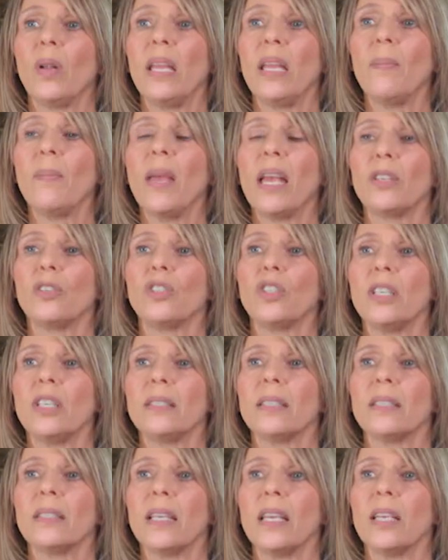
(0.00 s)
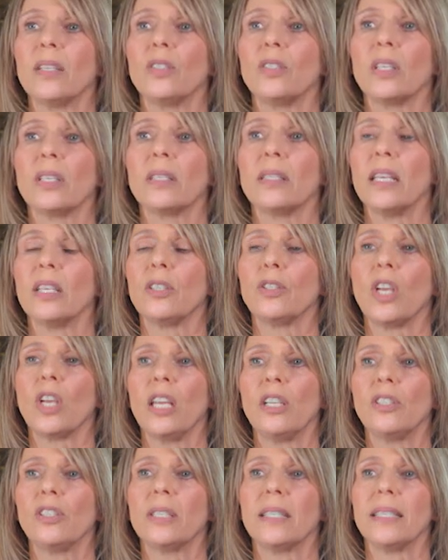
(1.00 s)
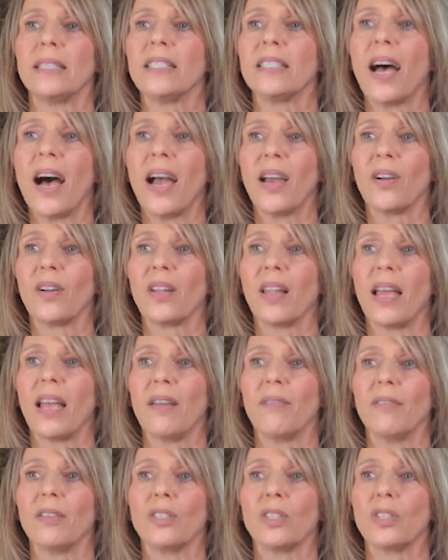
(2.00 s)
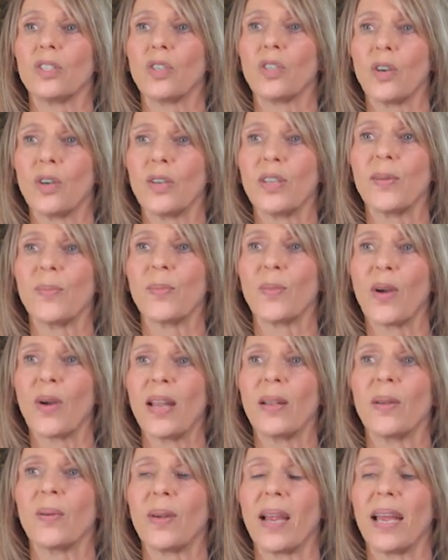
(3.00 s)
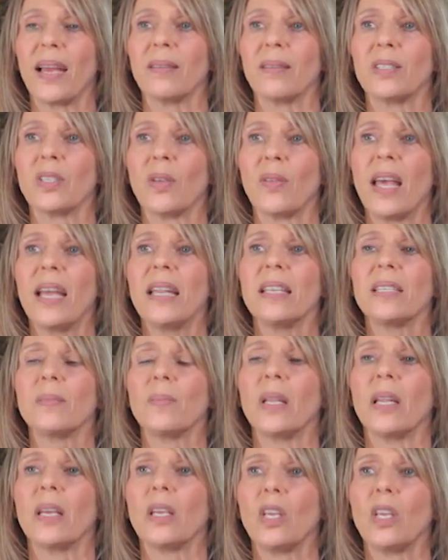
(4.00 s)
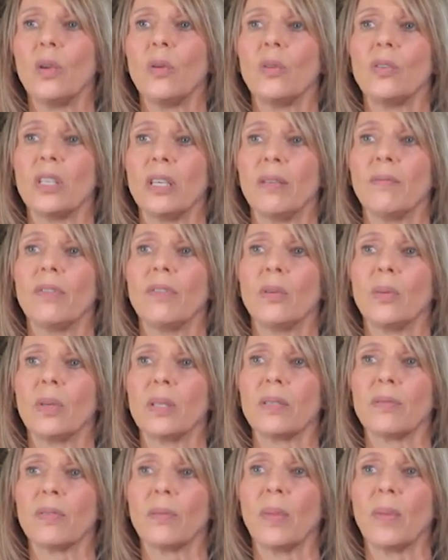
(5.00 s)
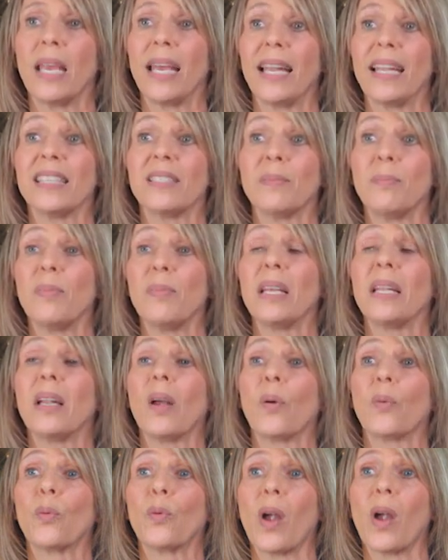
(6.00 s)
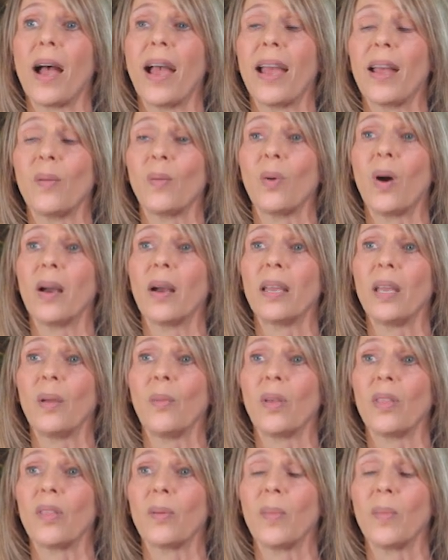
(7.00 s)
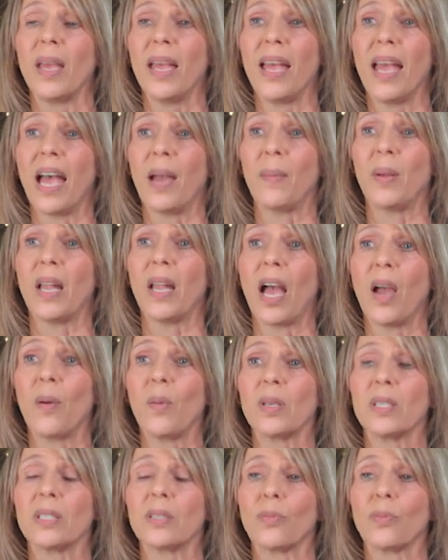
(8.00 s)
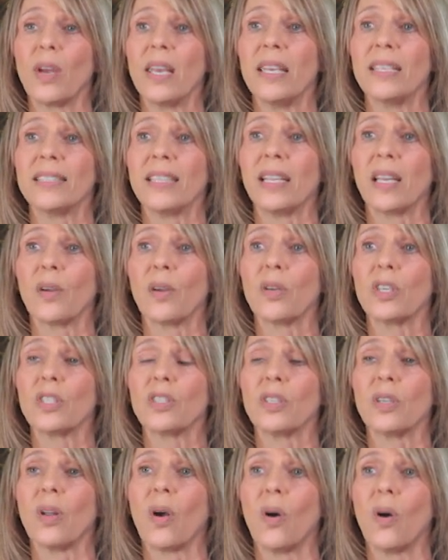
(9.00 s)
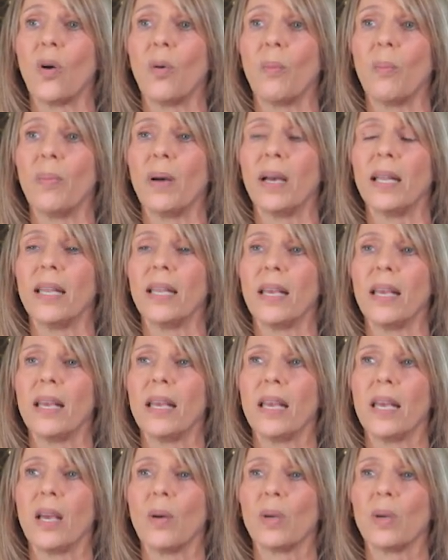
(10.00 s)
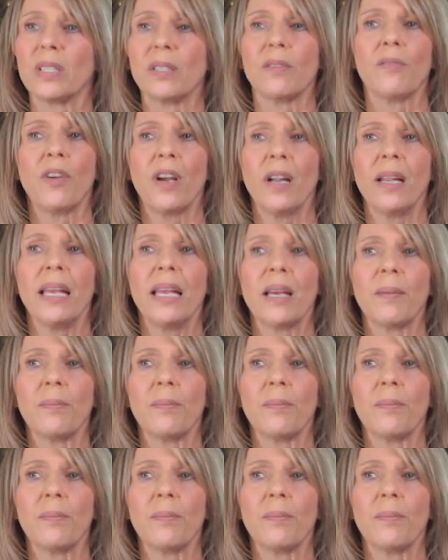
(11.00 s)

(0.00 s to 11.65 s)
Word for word: When he met Jesus, it just, it changed his entire life. It just turned him right around. So that has been a huge influence for me, and it's been a ride walking with him. I mean, I was raised in a Christian home, but was fairly